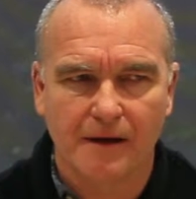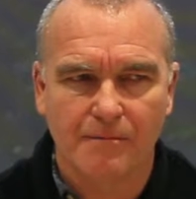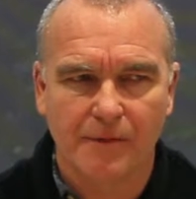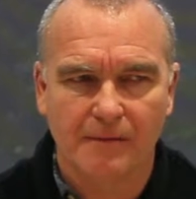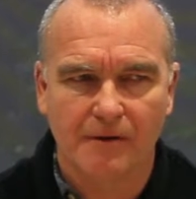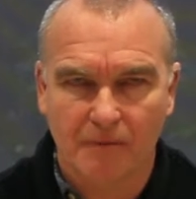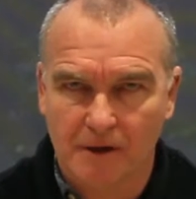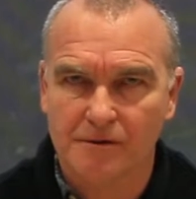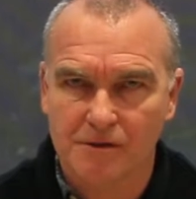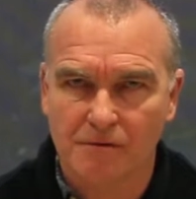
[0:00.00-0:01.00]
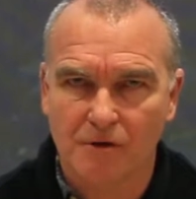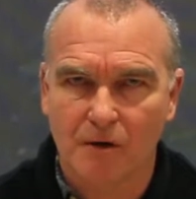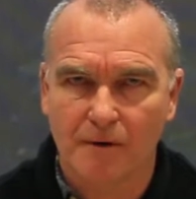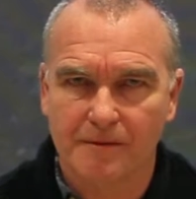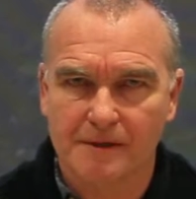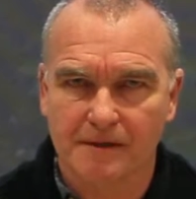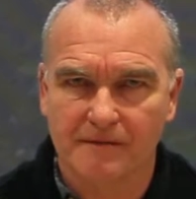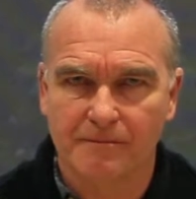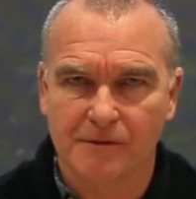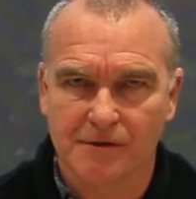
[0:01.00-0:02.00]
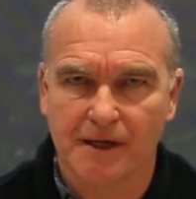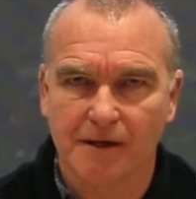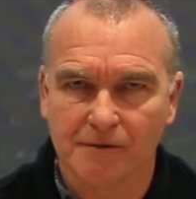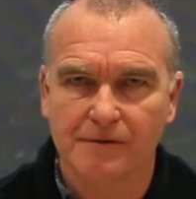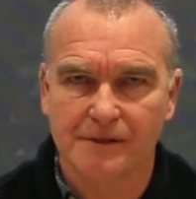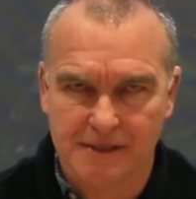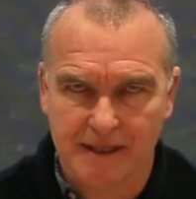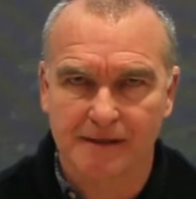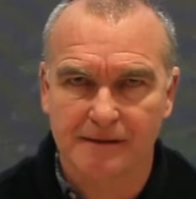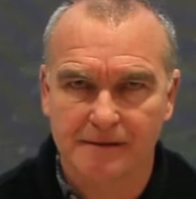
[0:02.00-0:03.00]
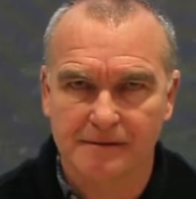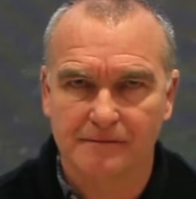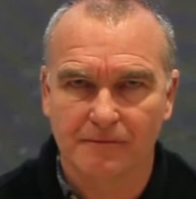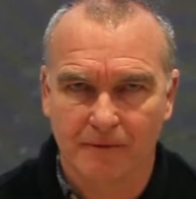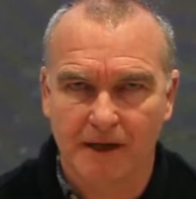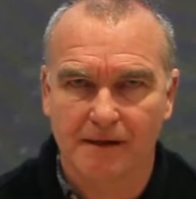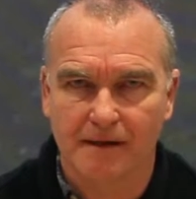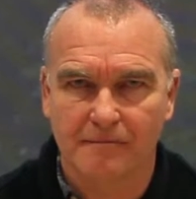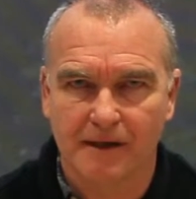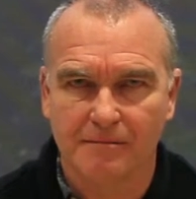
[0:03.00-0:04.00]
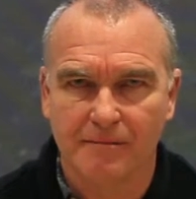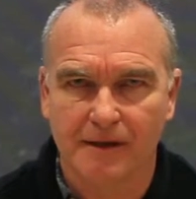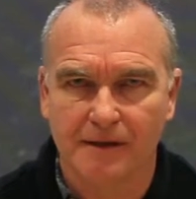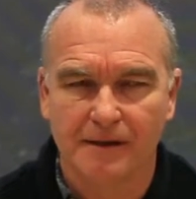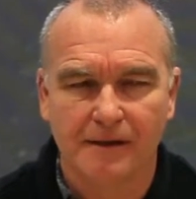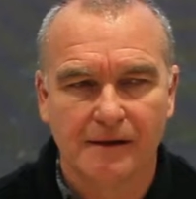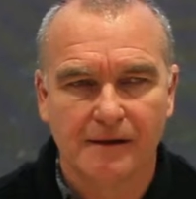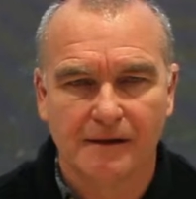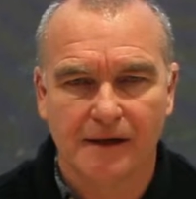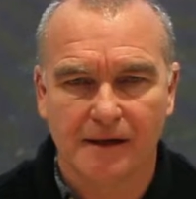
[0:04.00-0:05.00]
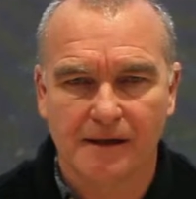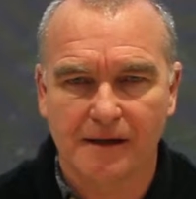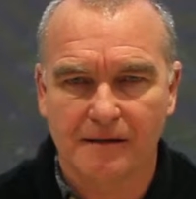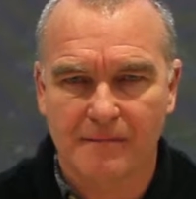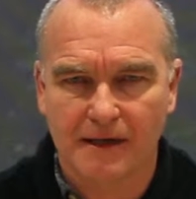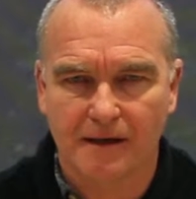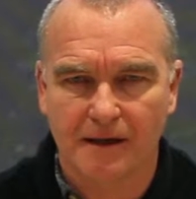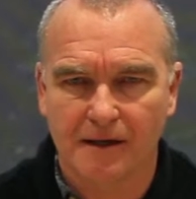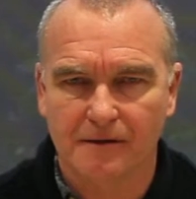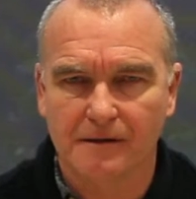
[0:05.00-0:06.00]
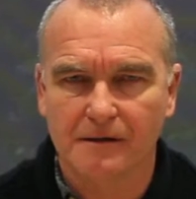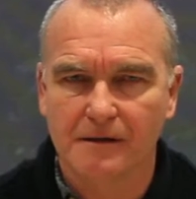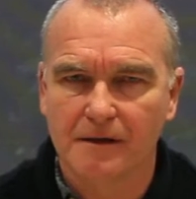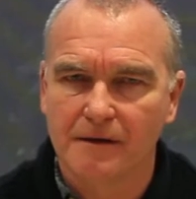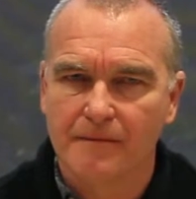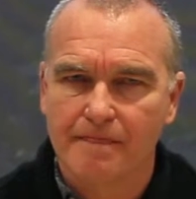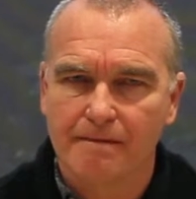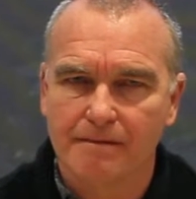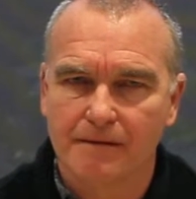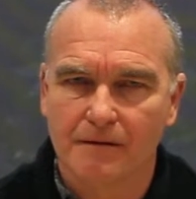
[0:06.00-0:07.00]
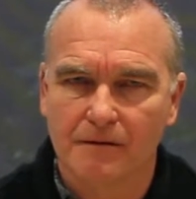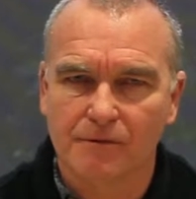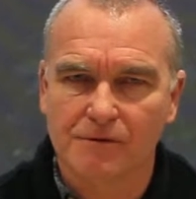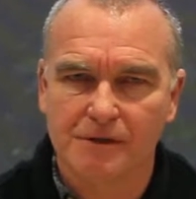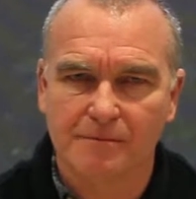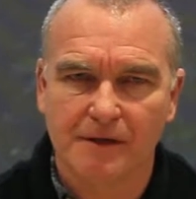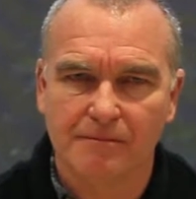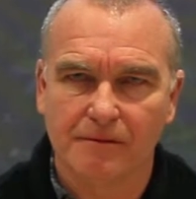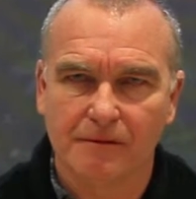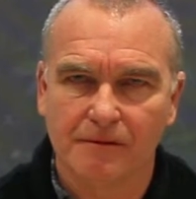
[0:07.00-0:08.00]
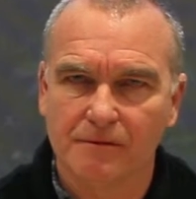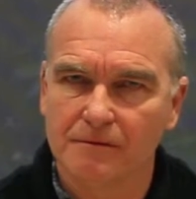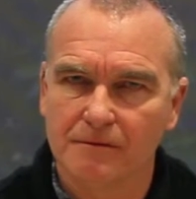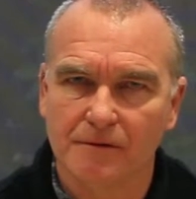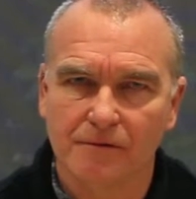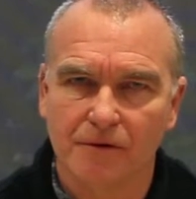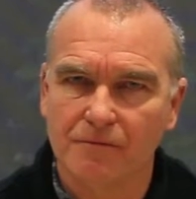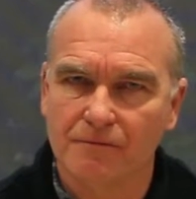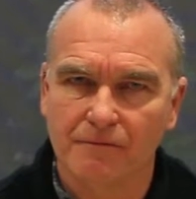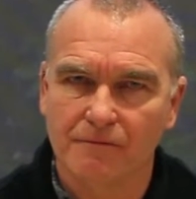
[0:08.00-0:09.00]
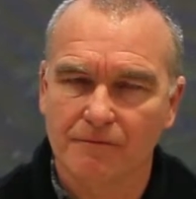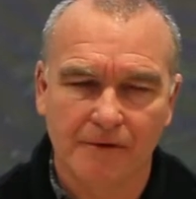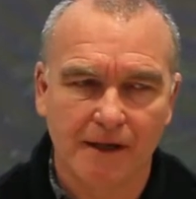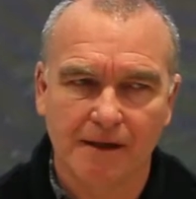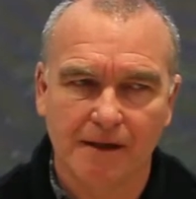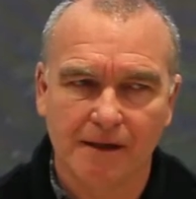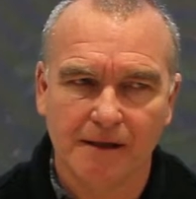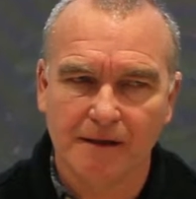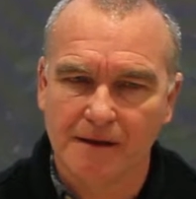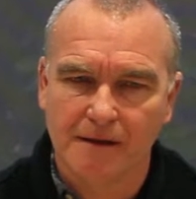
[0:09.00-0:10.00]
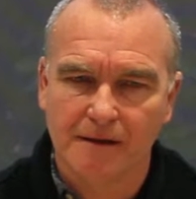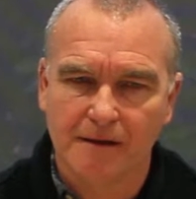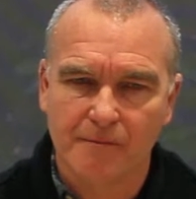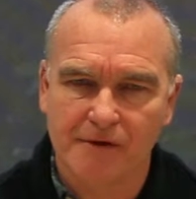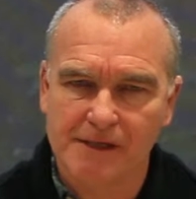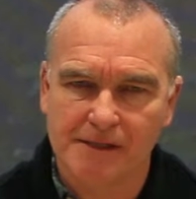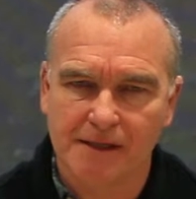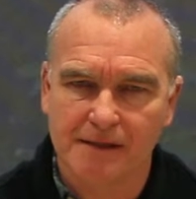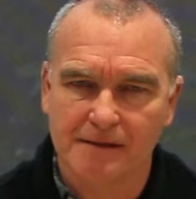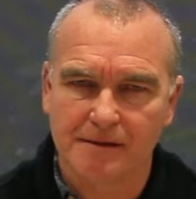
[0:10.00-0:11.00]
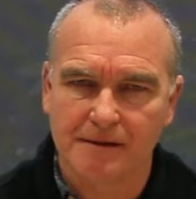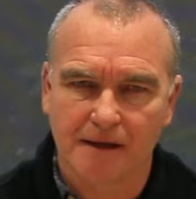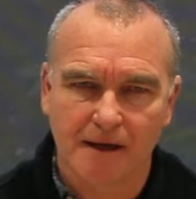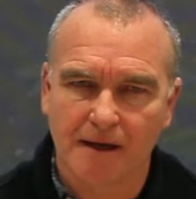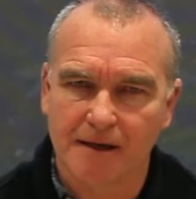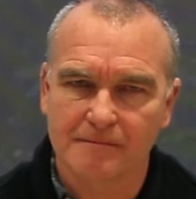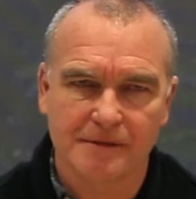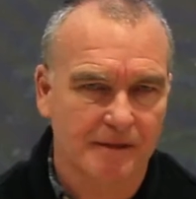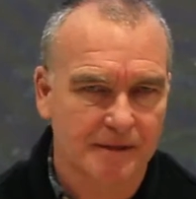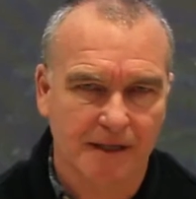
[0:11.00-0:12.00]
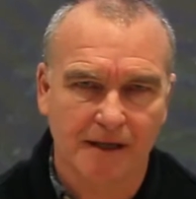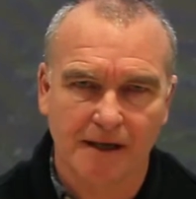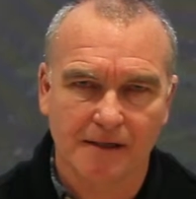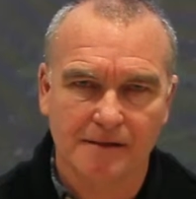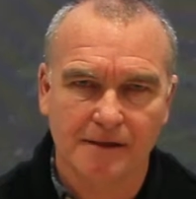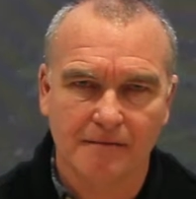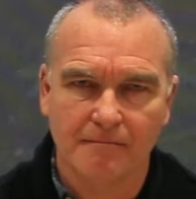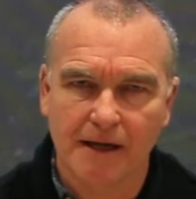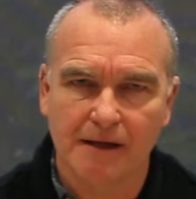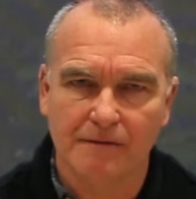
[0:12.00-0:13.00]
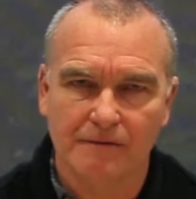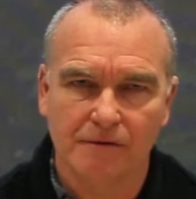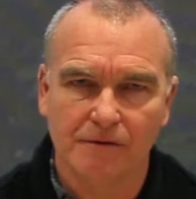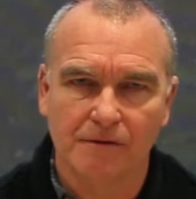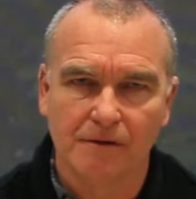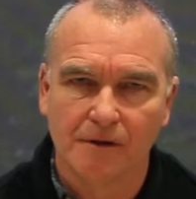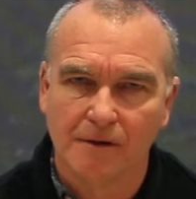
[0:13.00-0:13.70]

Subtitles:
people who aren't so cooperative but try and understand why that might be. And I think in mental health there are a bunch of people who don't really appreciate the claims that psychiatry can make for